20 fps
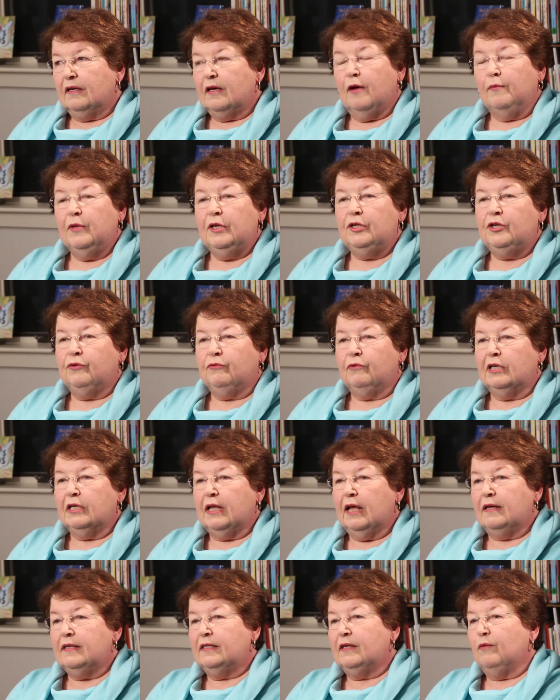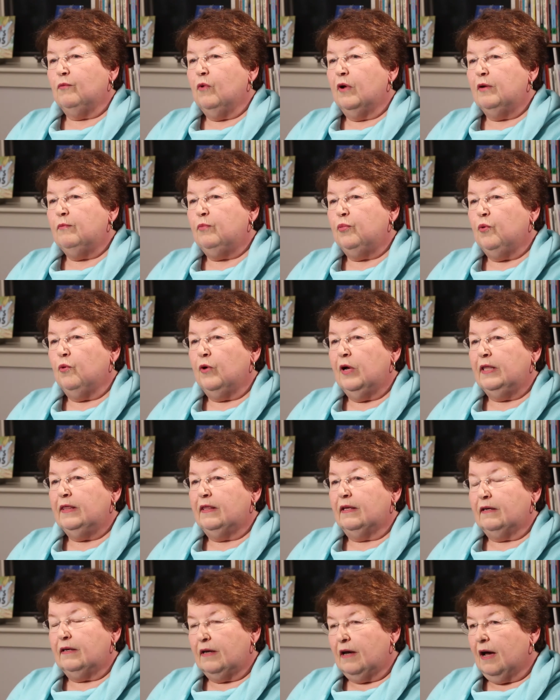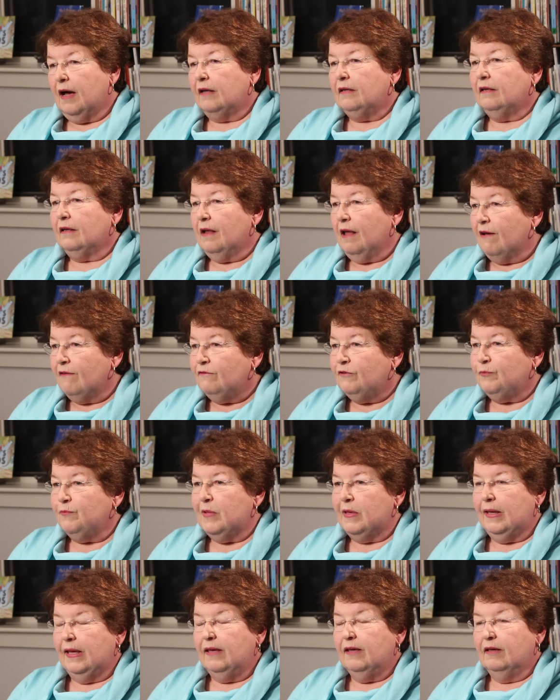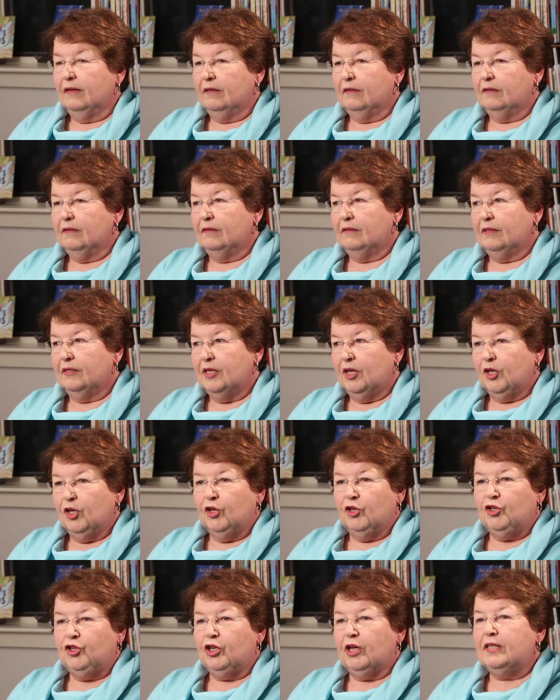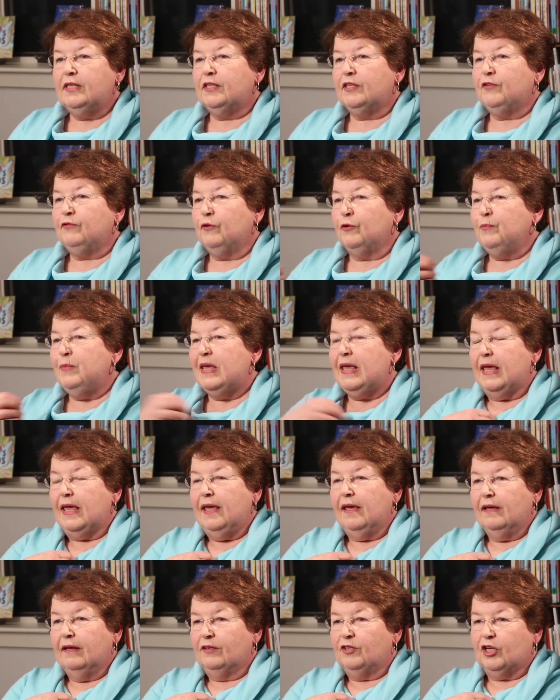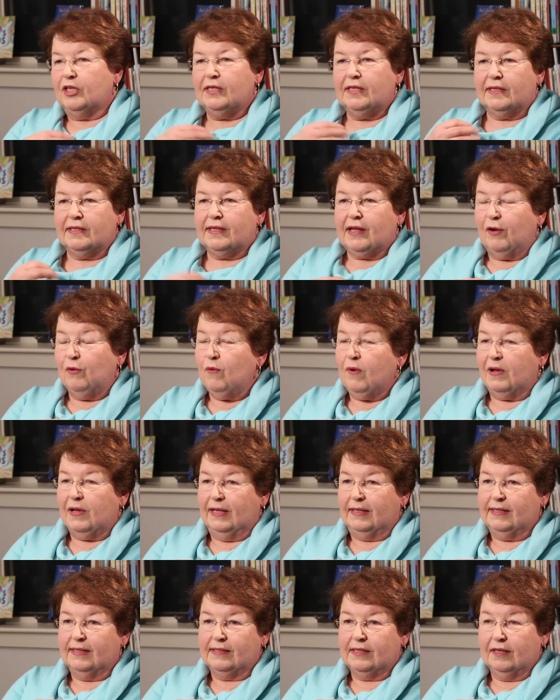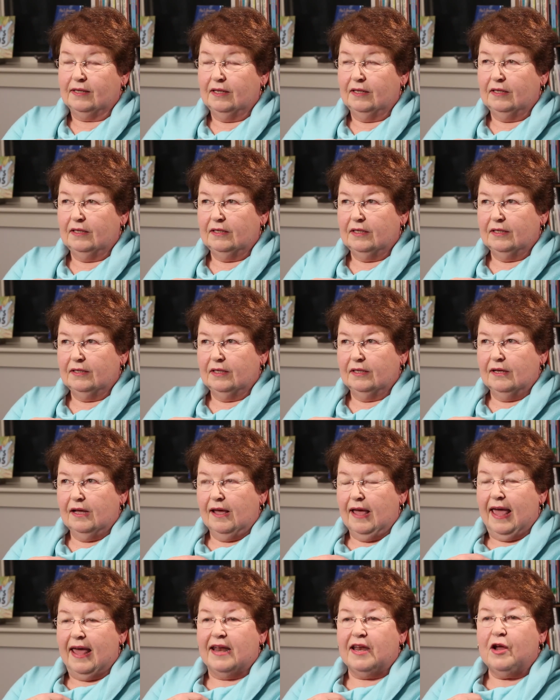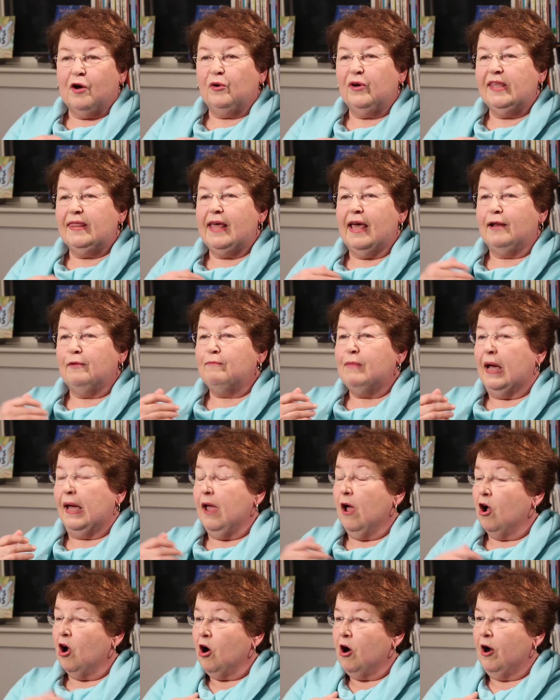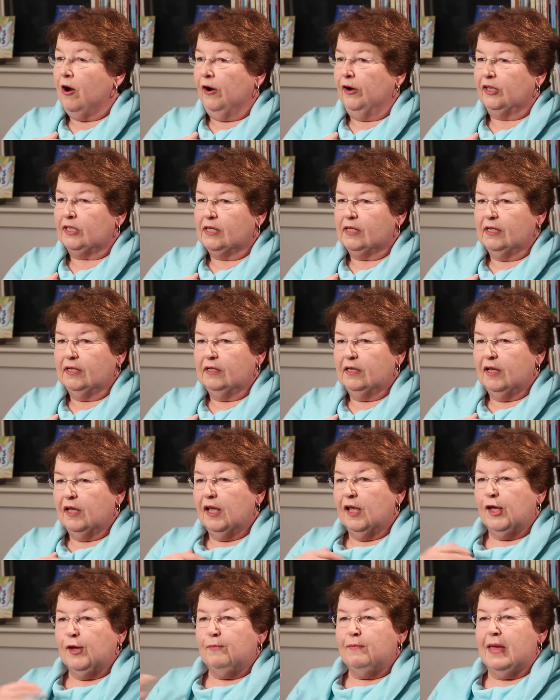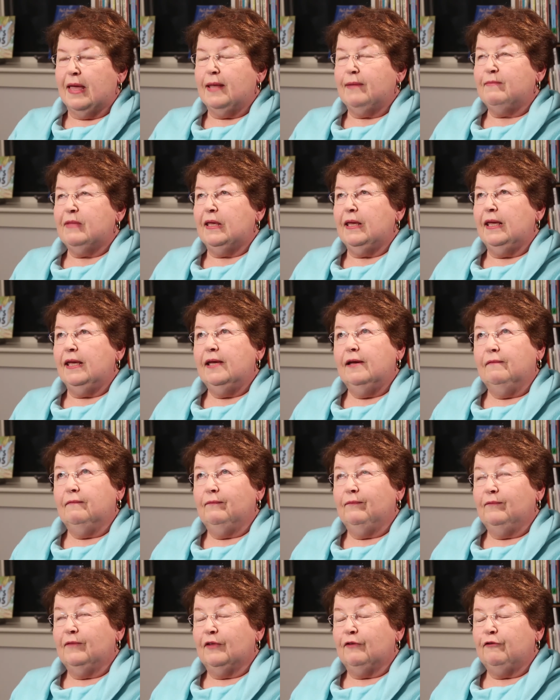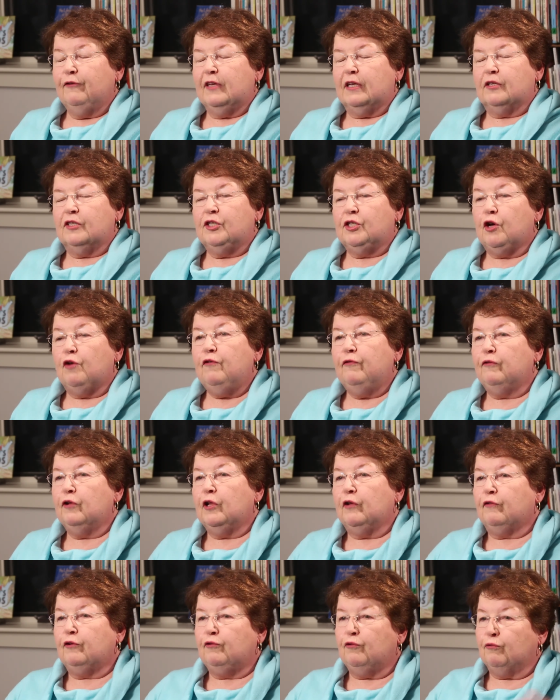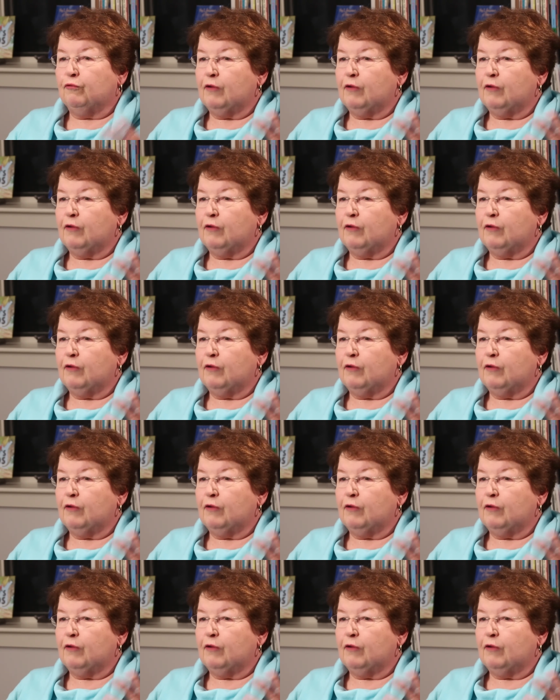Coming to realize at one point that God loved me just for me, just as I was, and knowing that in my heart made me feel so full of